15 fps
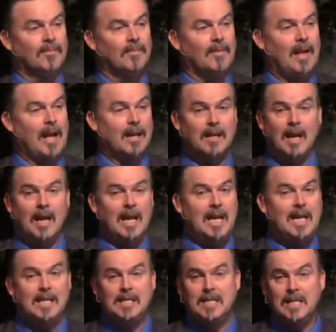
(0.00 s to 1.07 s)
And
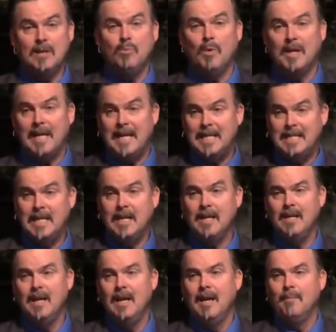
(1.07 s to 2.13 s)
he did what he
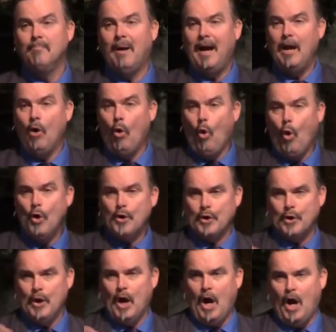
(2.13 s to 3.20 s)
did by
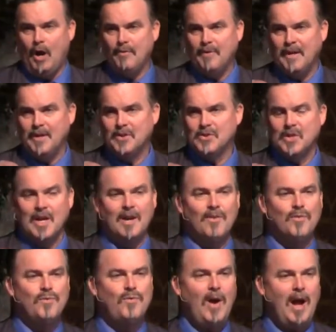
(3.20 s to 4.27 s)
order of his
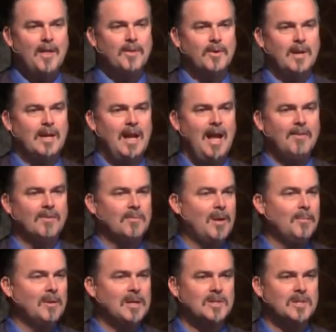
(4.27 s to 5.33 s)
Father in heaven.
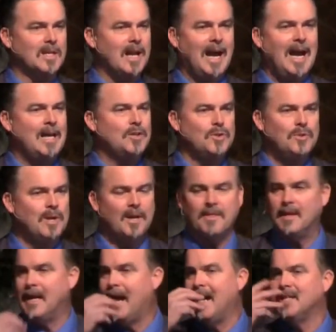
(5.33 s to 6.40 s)
Remember, he said, I do
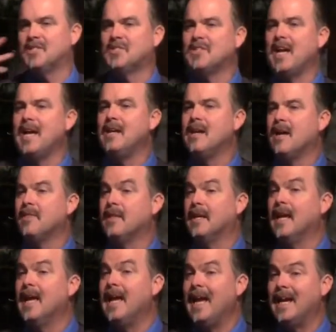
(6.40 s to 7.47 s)
nothing, I say nothing,
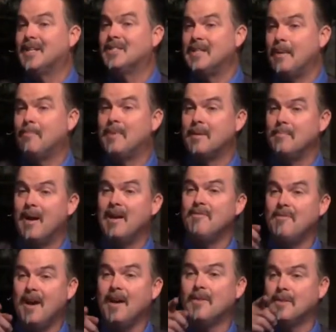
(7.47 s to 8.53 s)
except that my
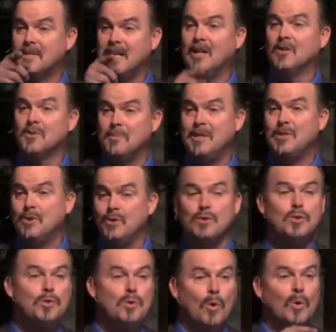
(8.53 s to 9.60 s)
Father tells me to
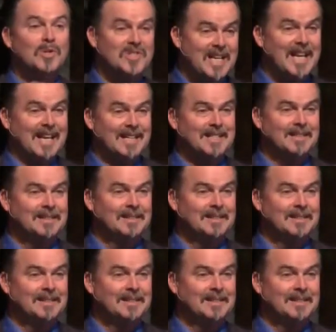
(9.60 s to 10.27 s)
do or say it.